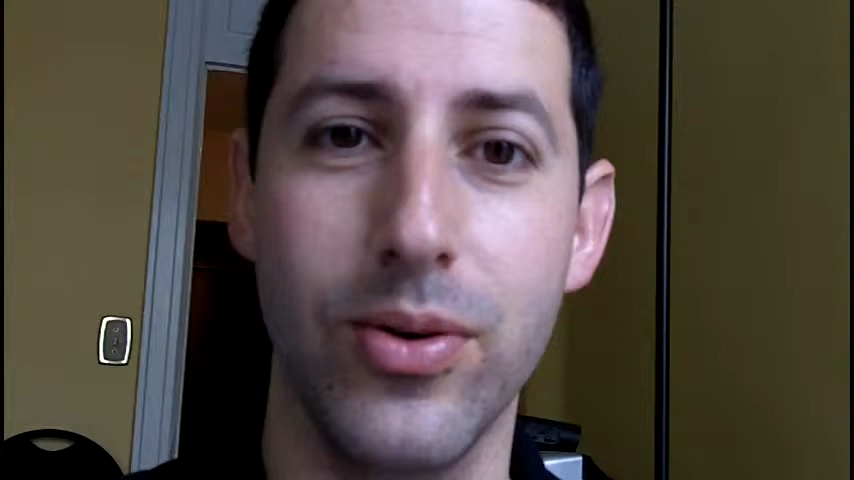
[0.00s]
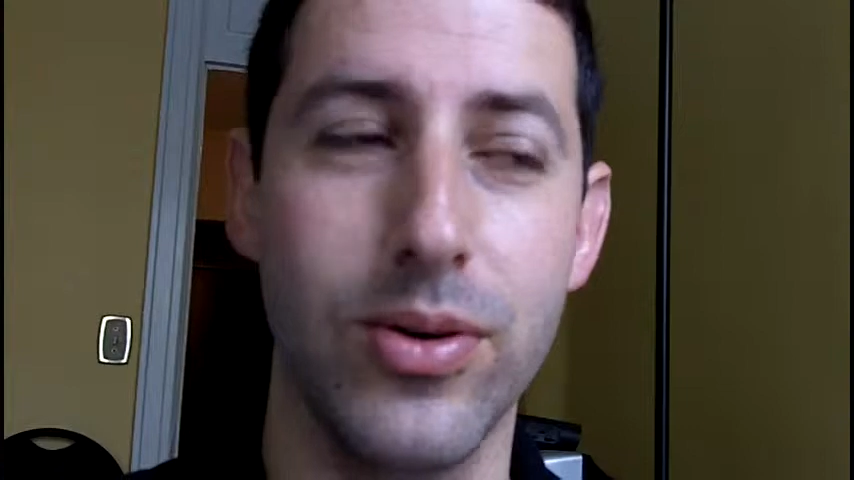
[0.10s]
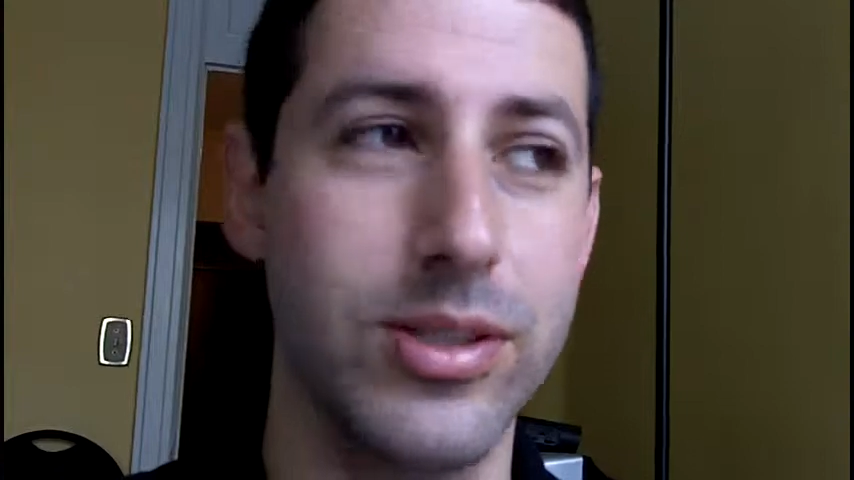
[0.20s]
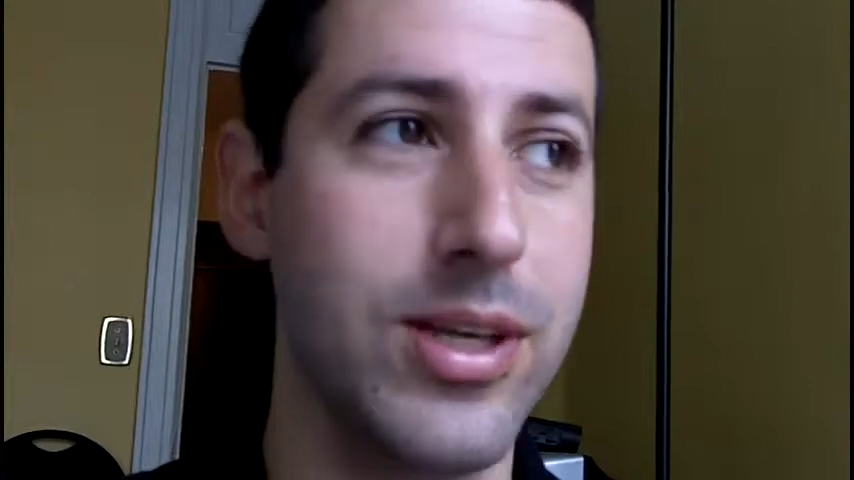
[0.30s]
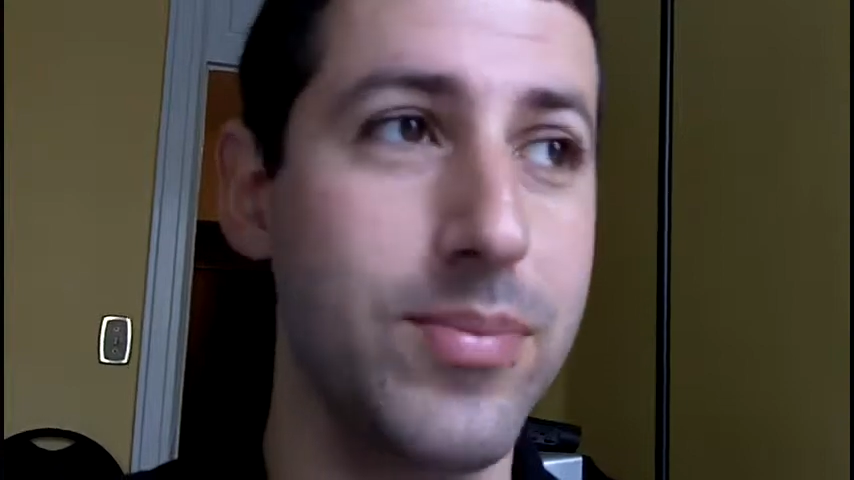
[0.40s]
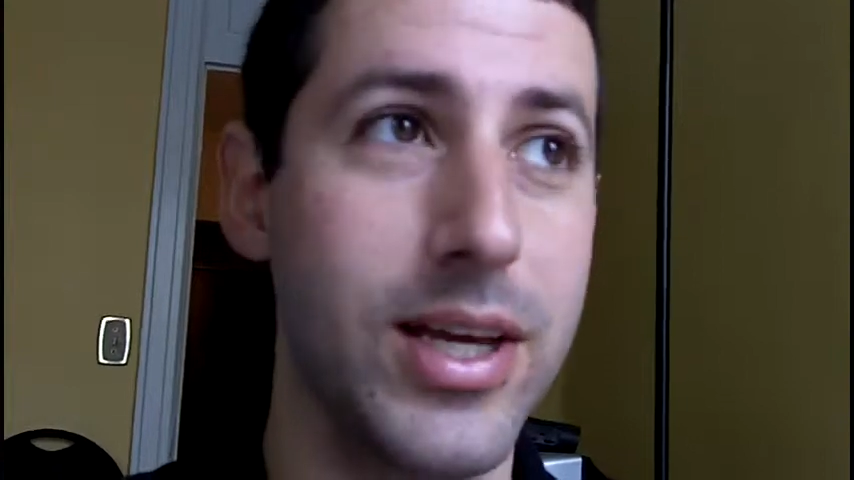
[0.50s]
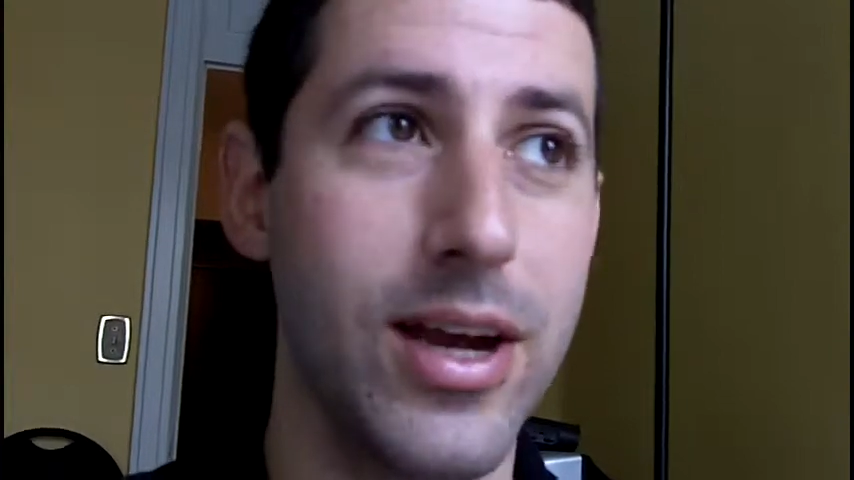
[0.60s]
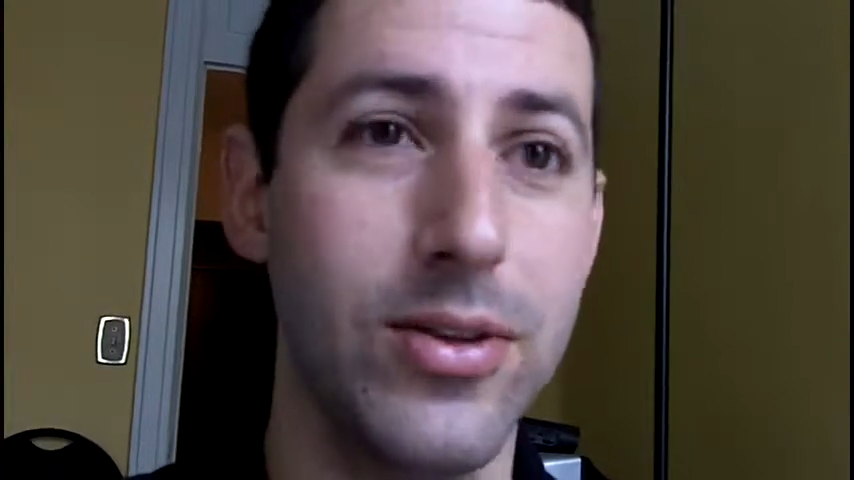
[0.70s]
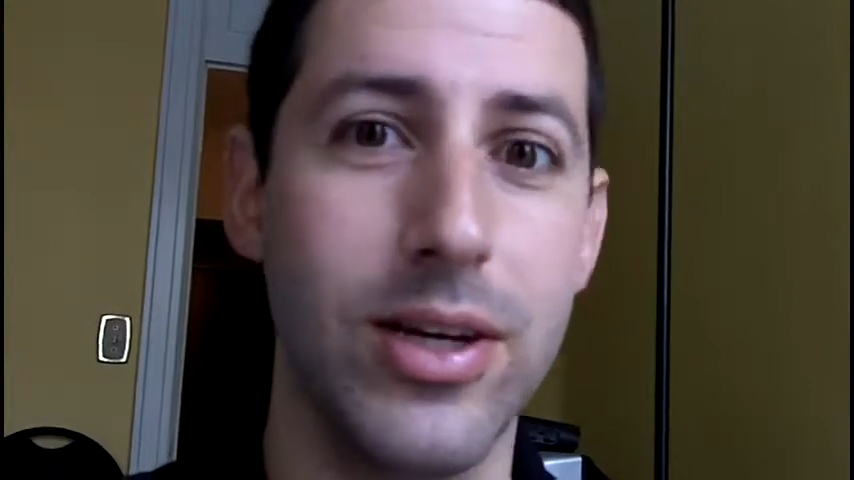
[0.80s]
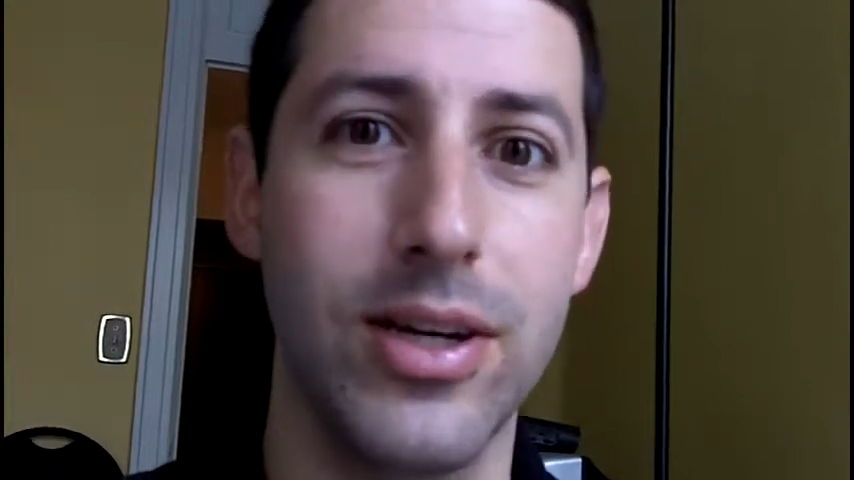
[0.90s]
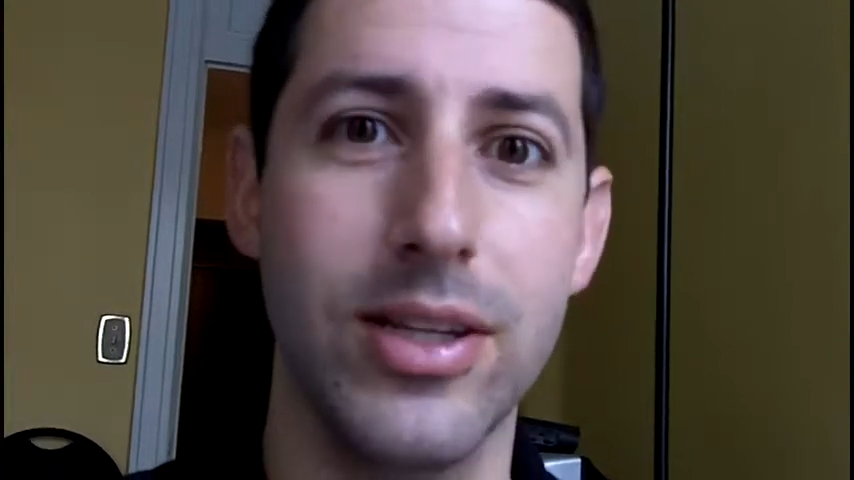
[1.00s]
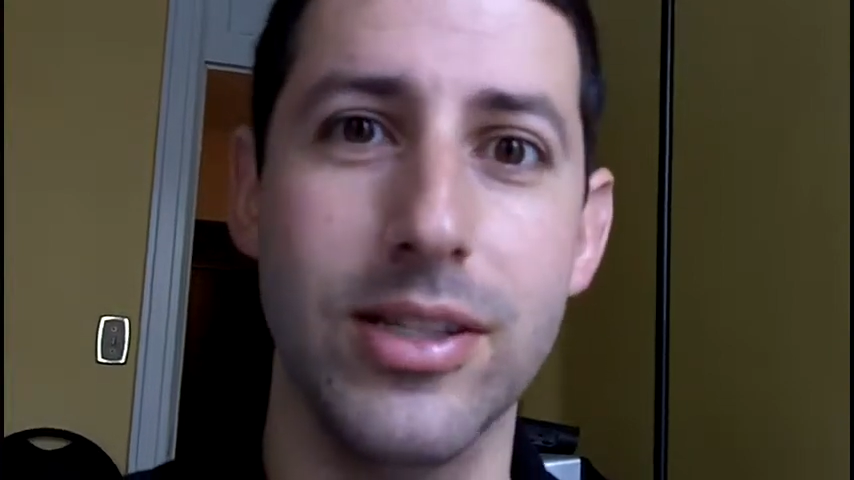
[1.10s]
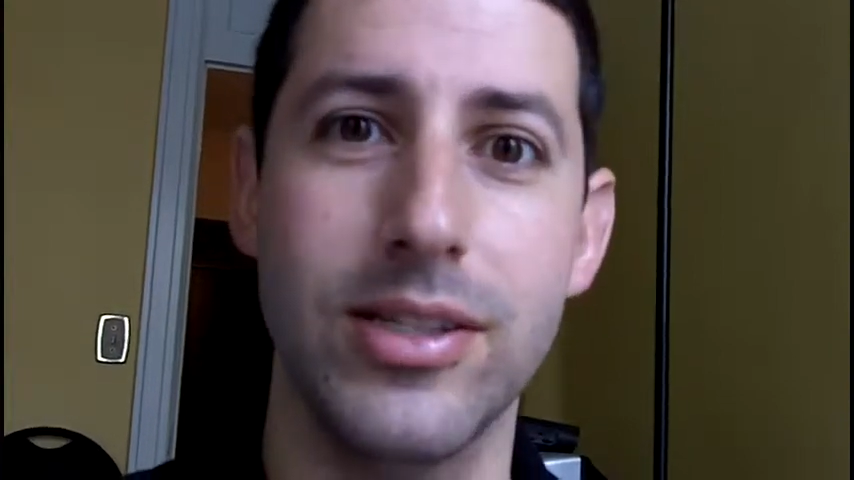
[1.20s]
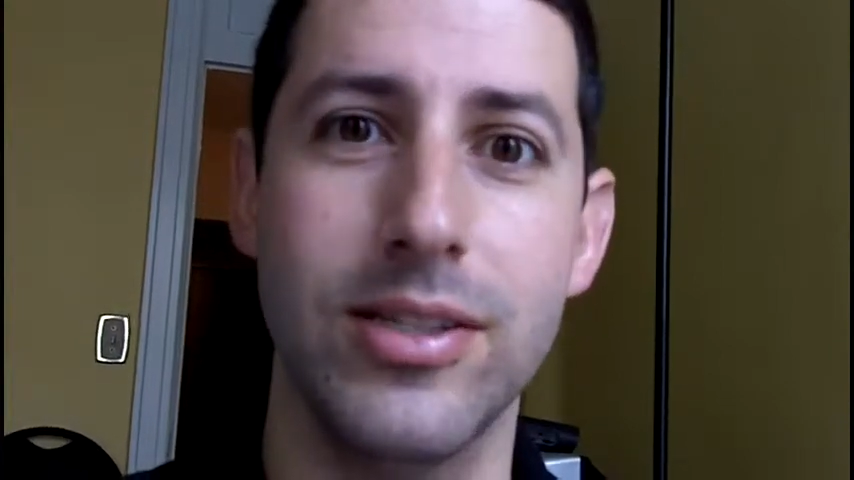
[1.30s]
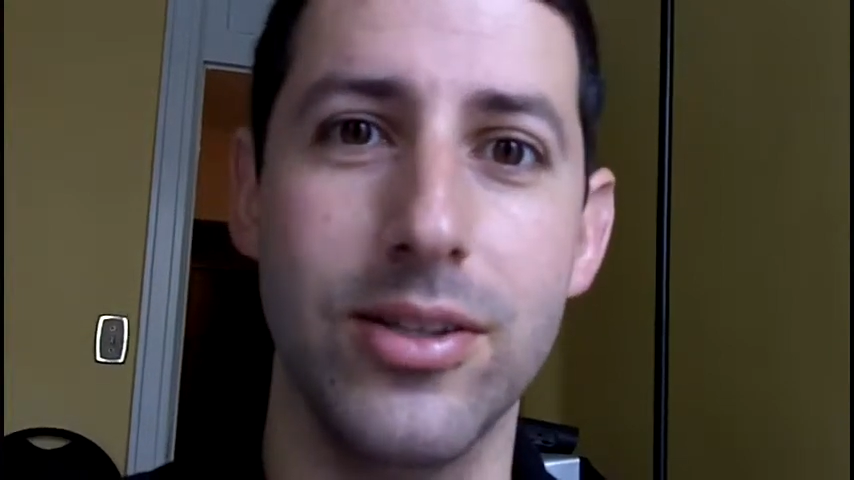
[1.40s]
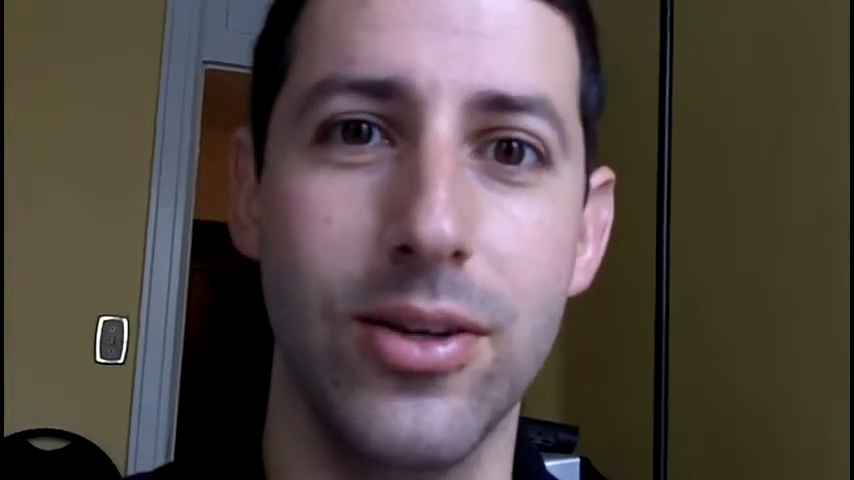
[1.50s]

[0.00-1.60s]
or something out there that's